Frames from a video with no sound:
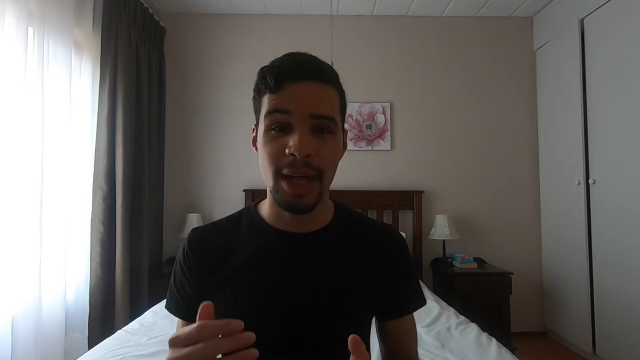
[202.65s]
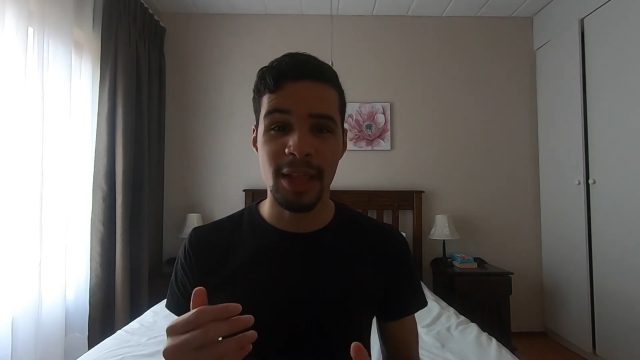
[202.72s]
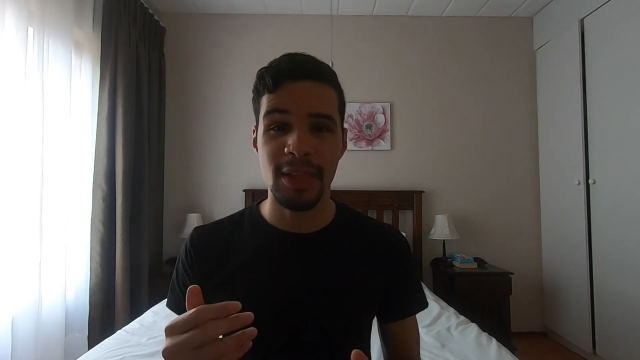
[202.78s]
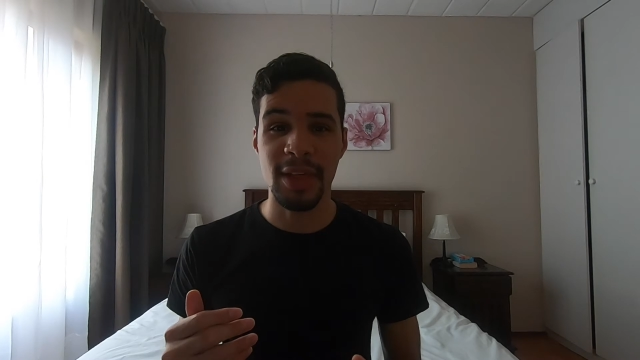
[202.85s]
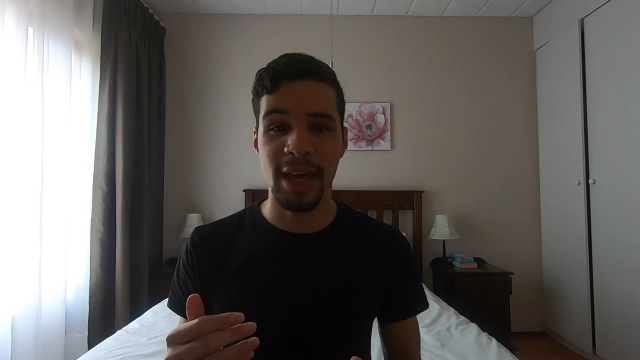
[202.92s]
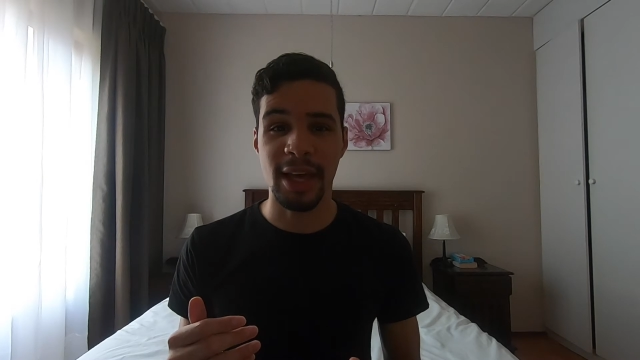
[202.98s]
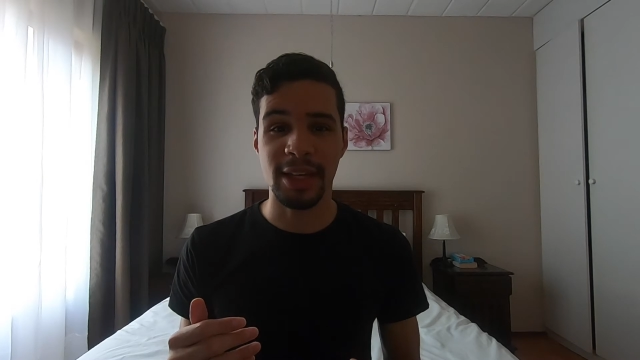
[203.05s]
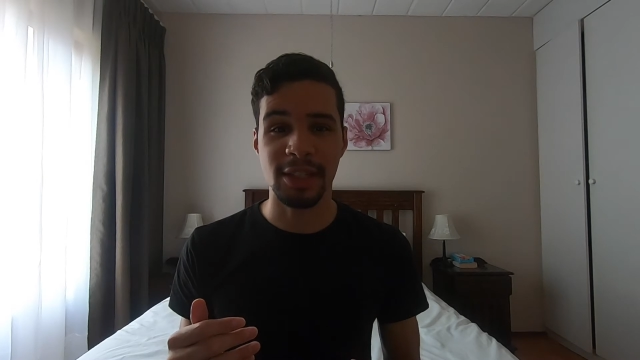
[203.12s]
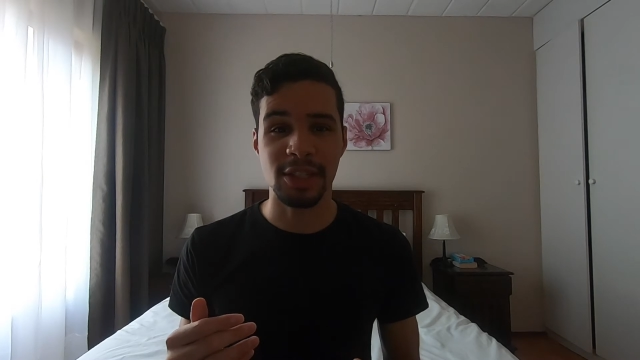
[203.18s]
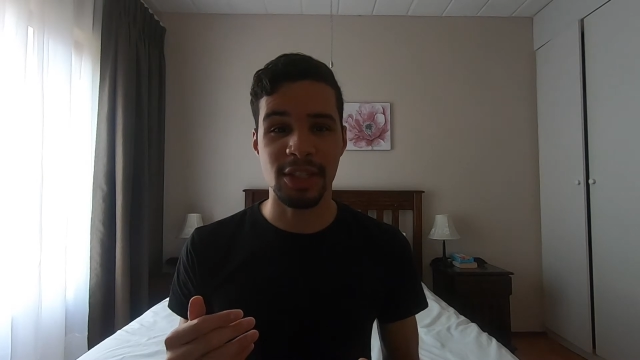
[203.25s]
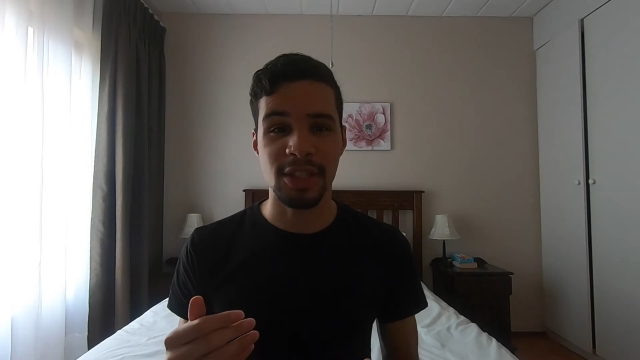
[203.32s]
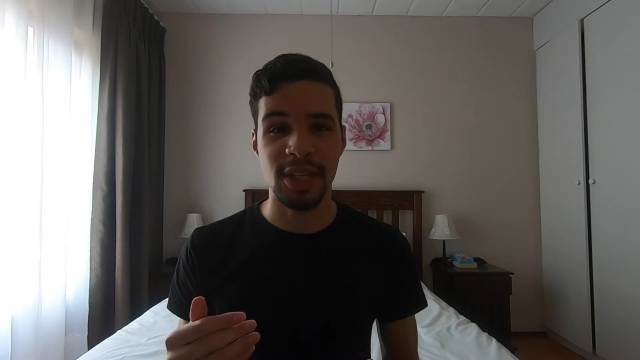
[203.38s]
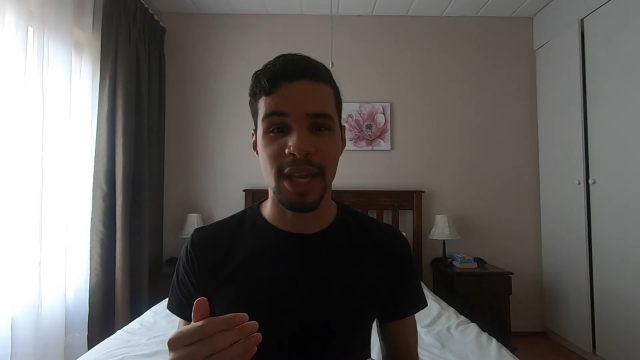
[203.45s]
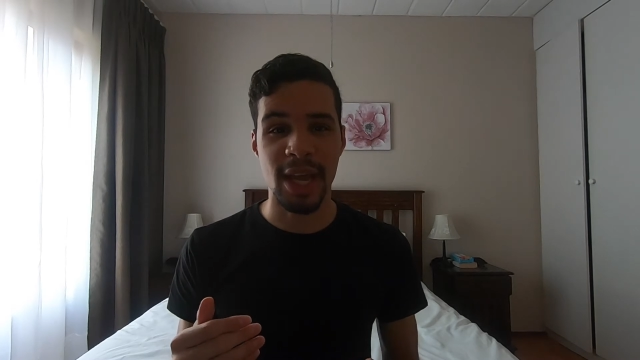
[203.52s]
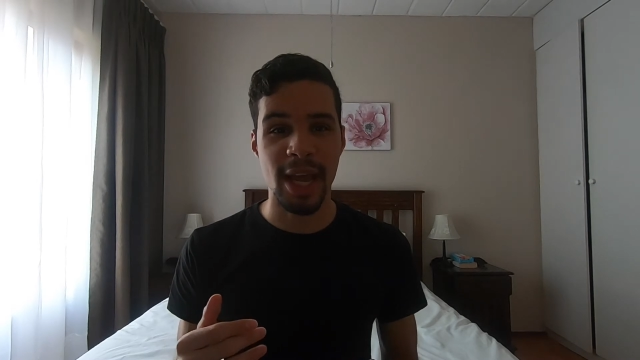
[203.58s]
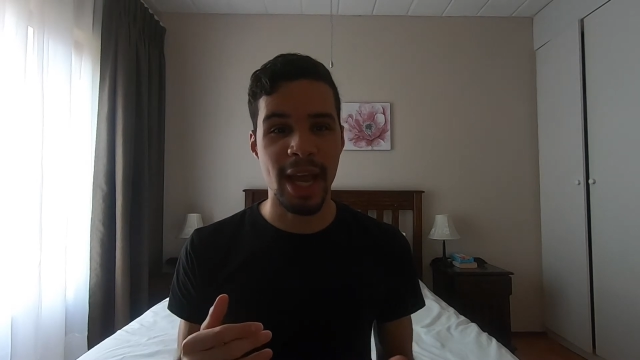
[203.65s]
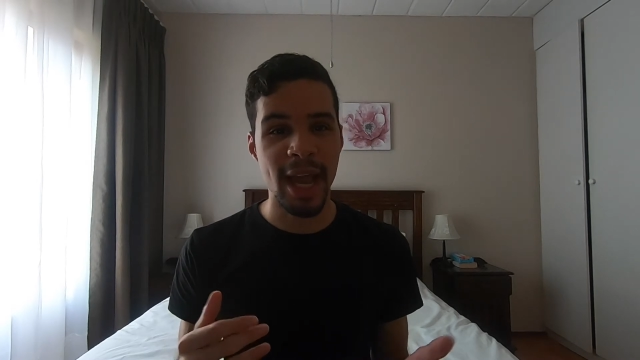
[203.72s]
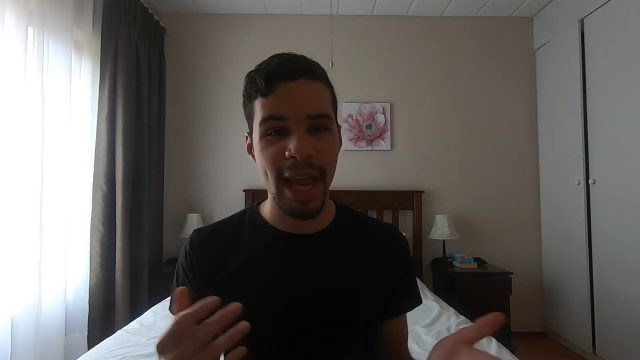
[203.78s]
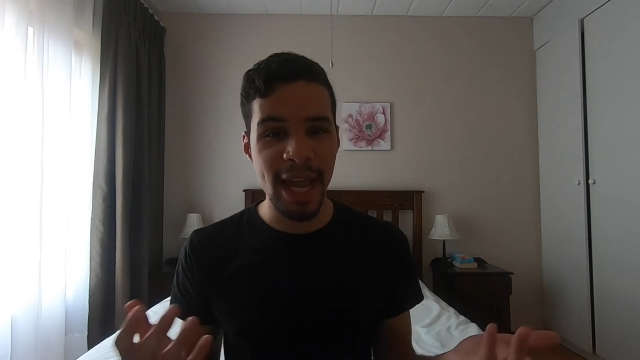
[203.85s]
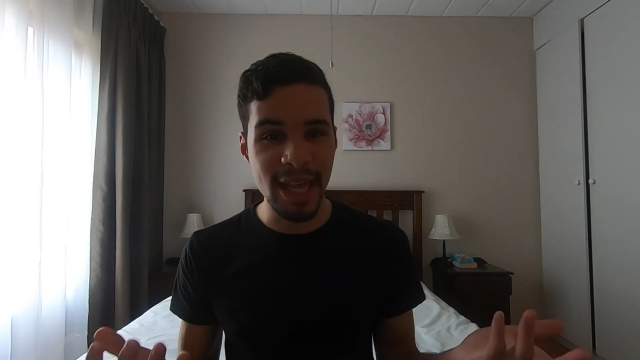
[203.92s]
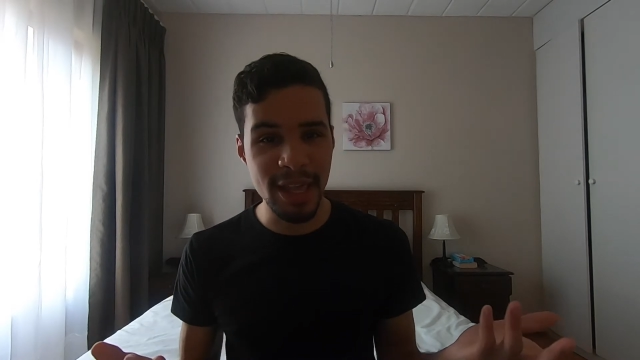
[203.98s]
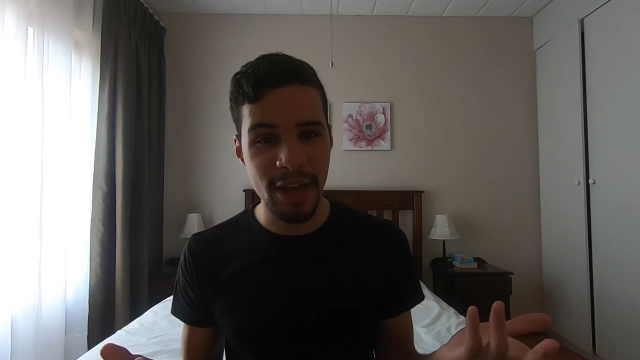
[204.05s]
than just saying,
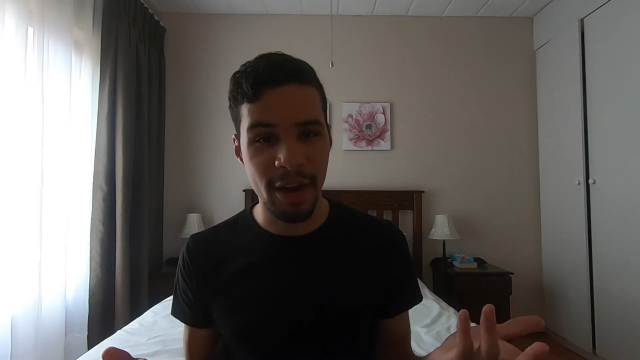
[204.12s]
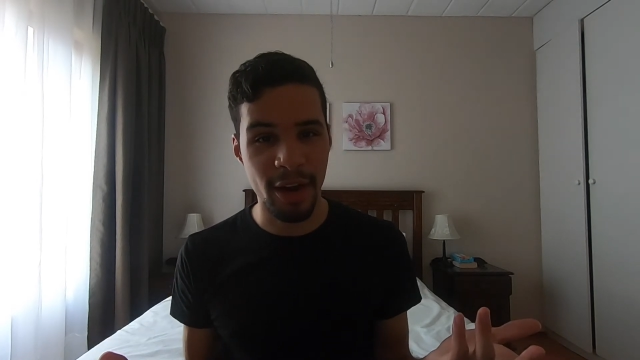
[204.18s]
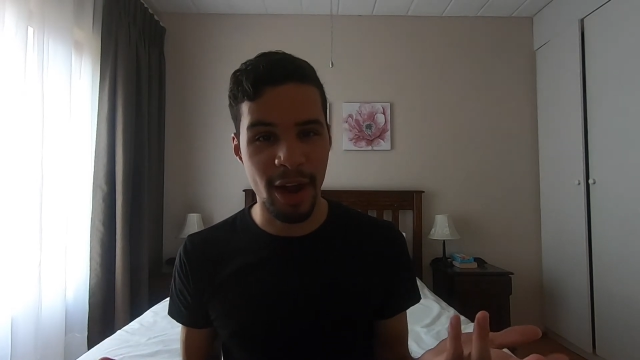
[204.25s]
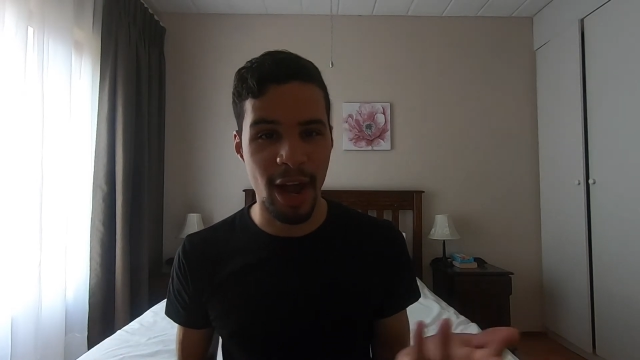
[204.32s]
"Hey there,